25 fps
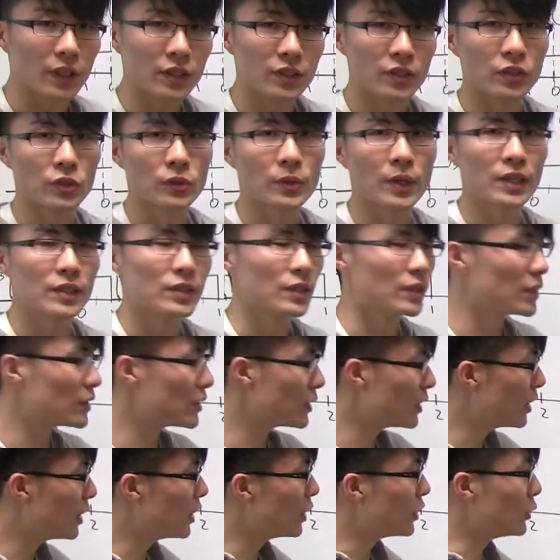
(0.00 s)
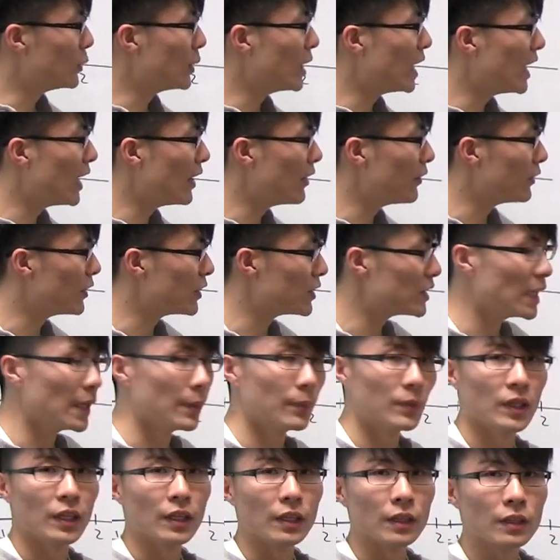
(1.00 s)
and continuous cases, you have the
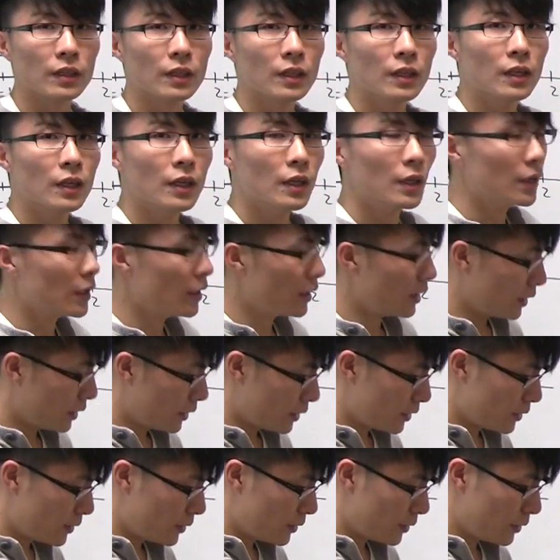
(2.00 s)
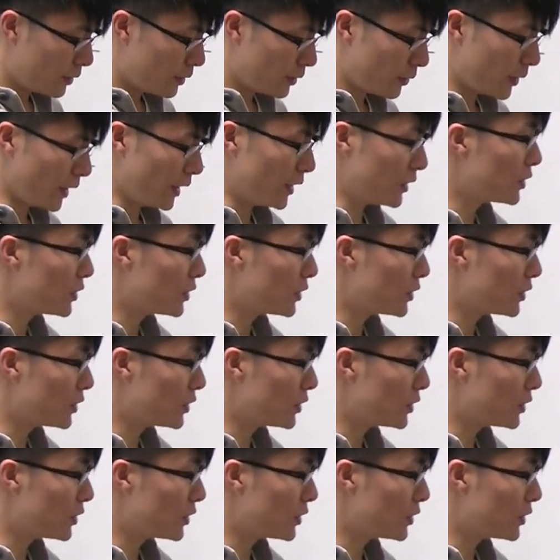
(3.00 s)
same thing. Okay,